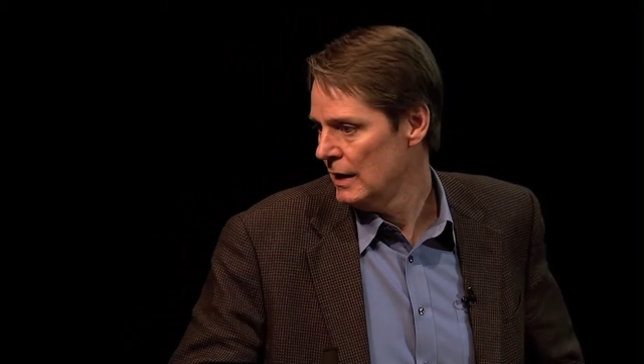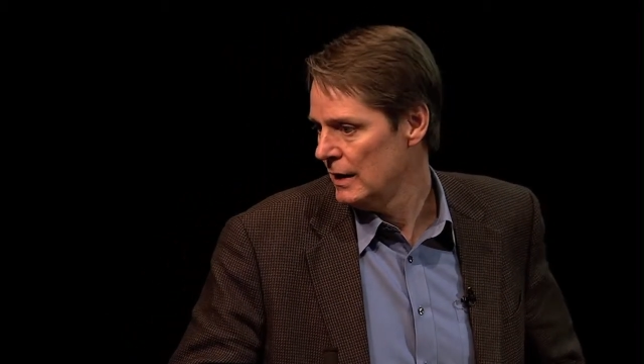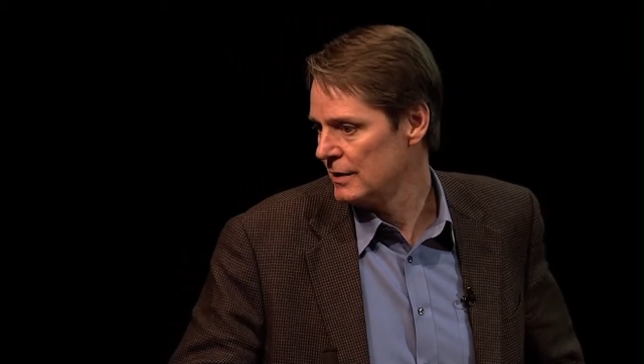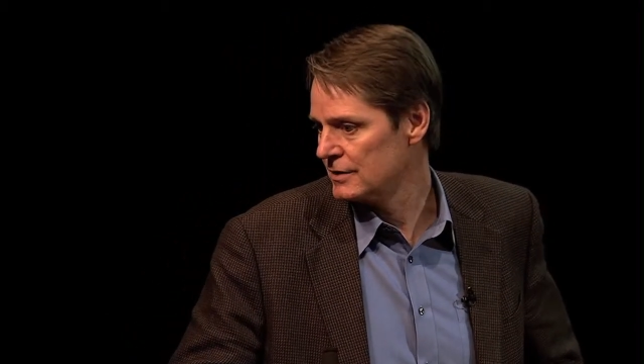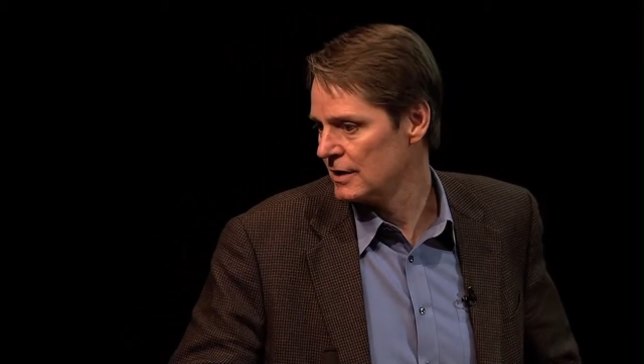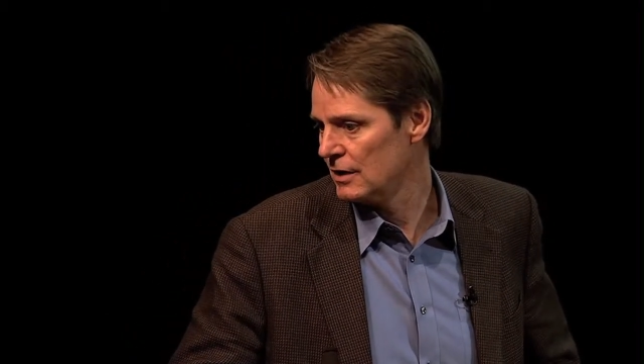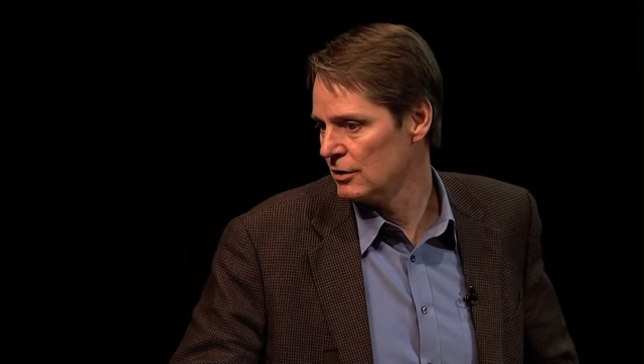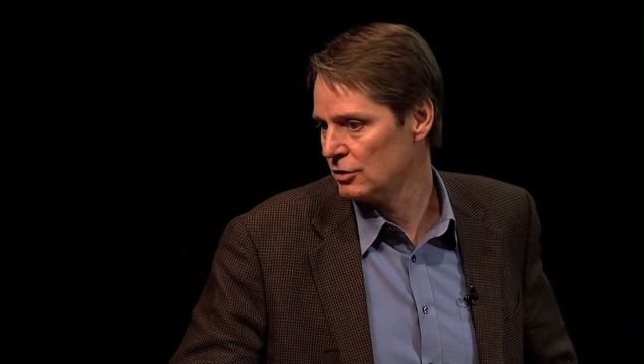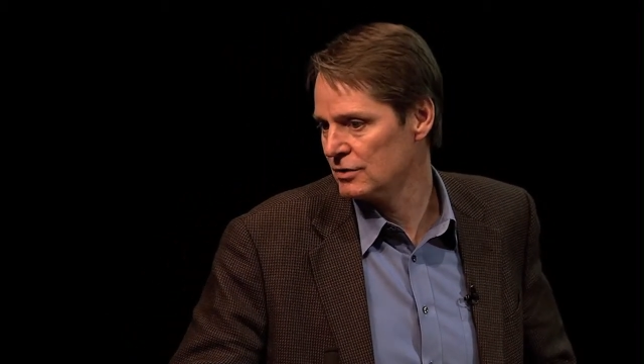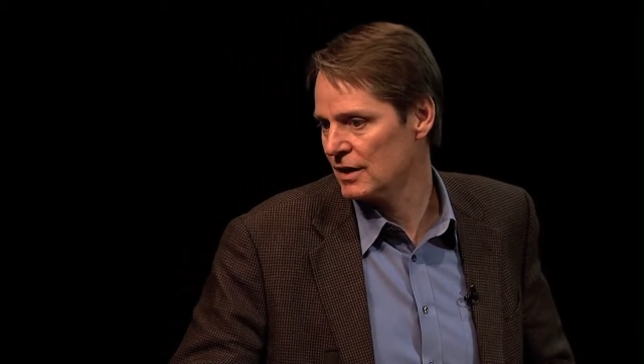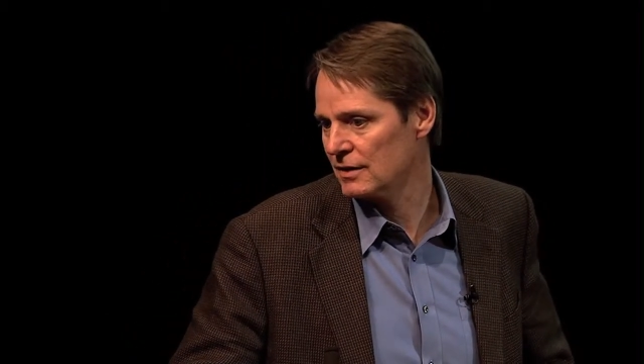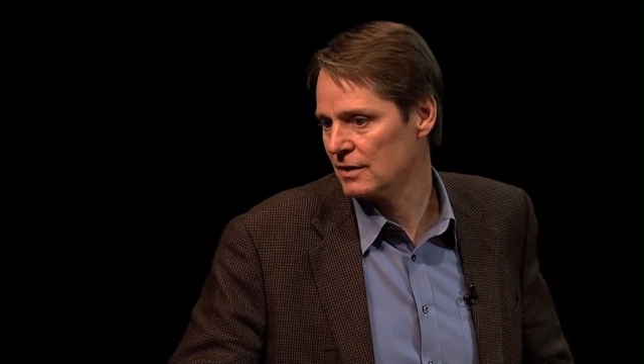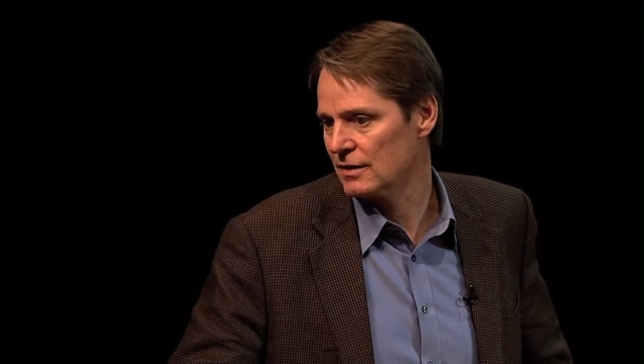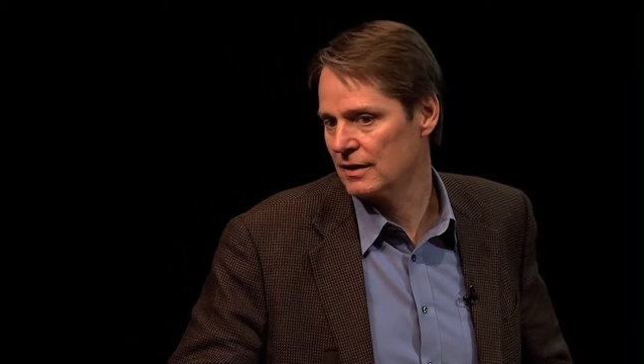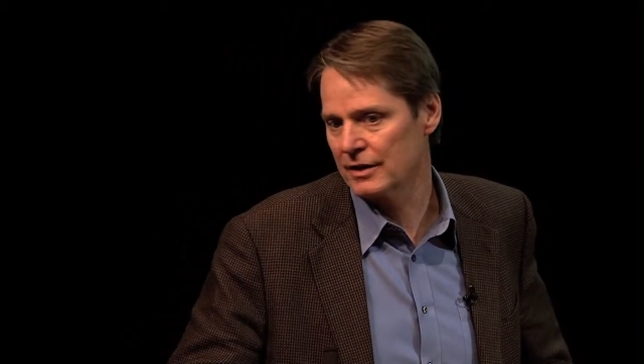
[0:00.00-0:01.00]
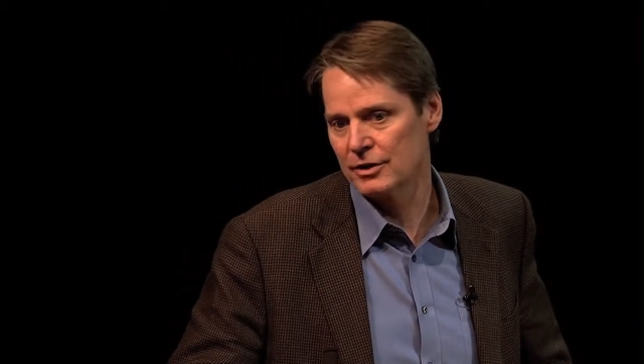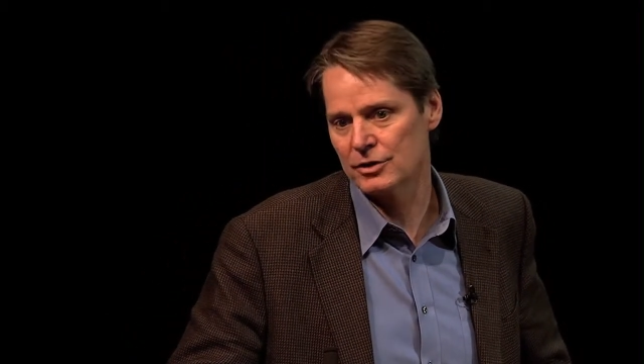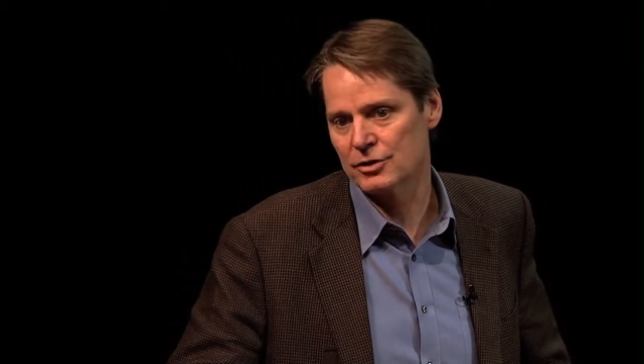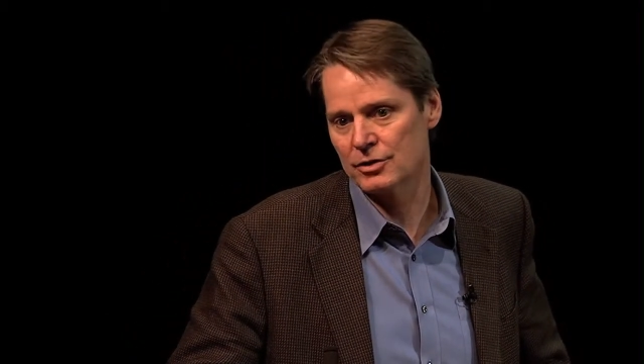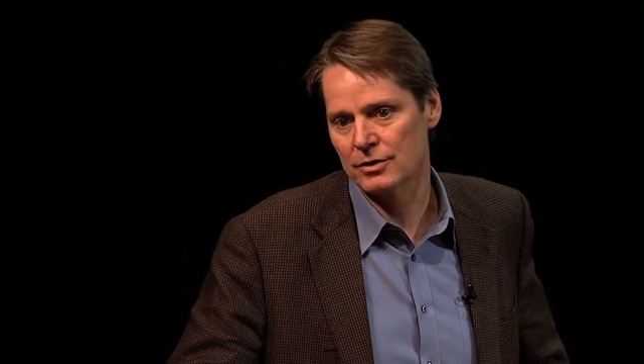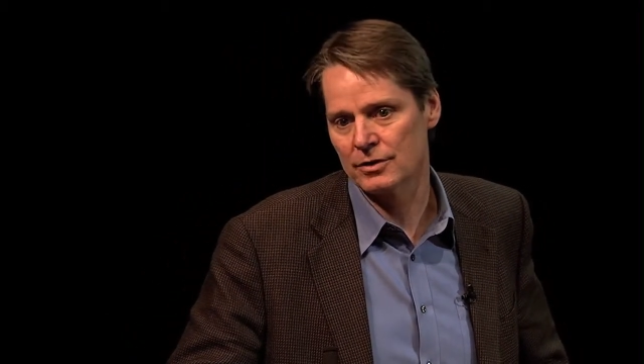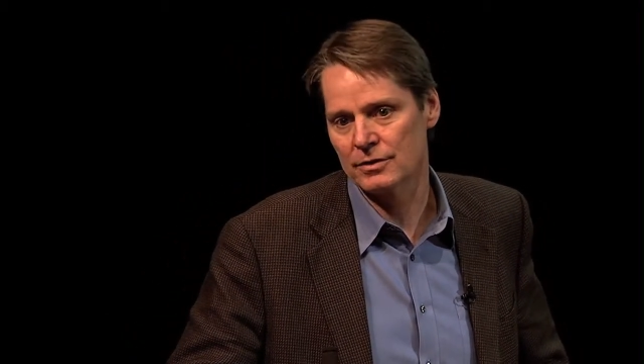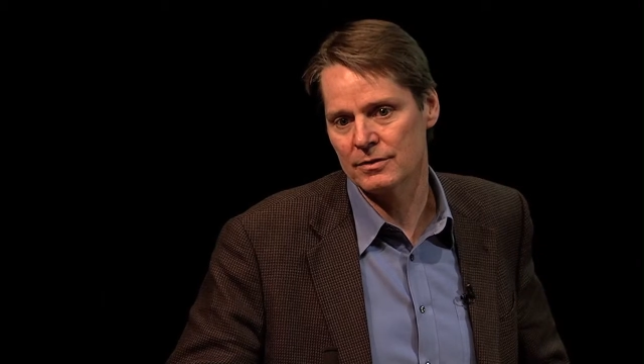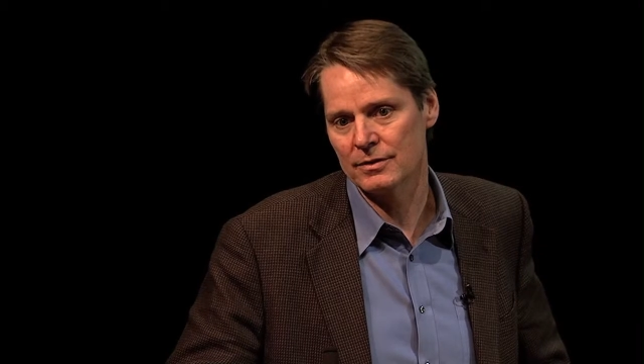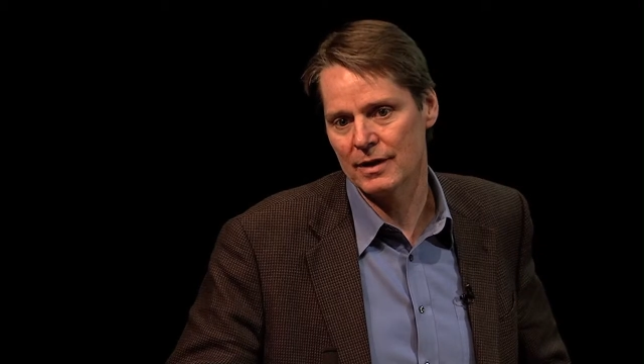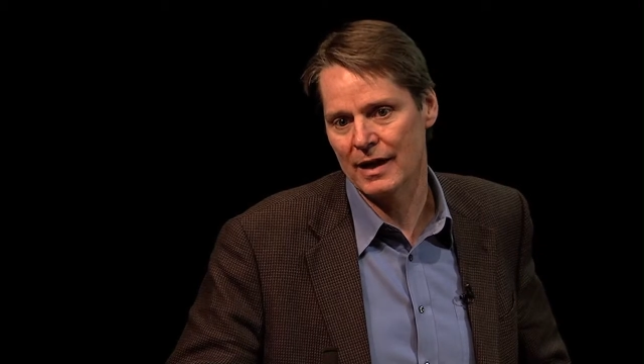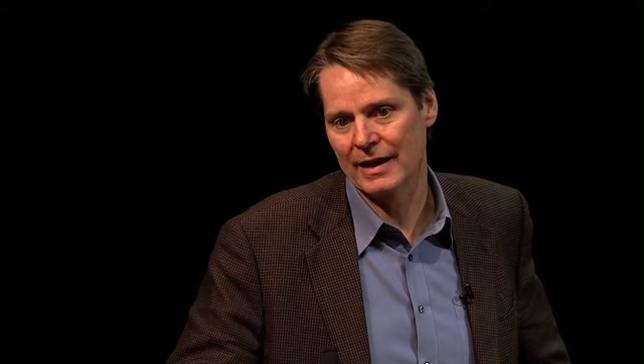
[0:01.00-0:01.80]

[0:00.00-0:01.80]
And as I looked at the literature,